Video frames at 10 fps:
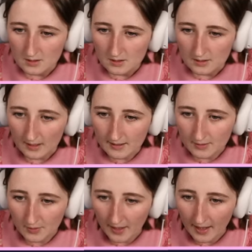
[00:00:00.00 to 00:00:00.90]
That is
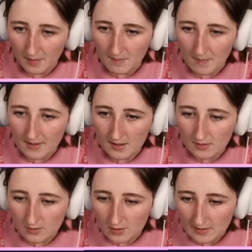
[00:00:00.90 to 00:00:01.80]
okay. Maybe,
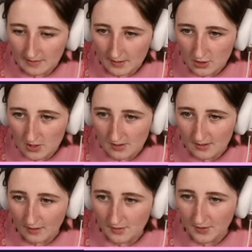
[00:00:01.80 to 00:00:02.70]
do you think that she
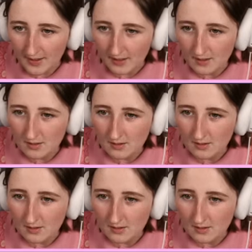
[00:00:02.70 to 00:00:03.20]
sells like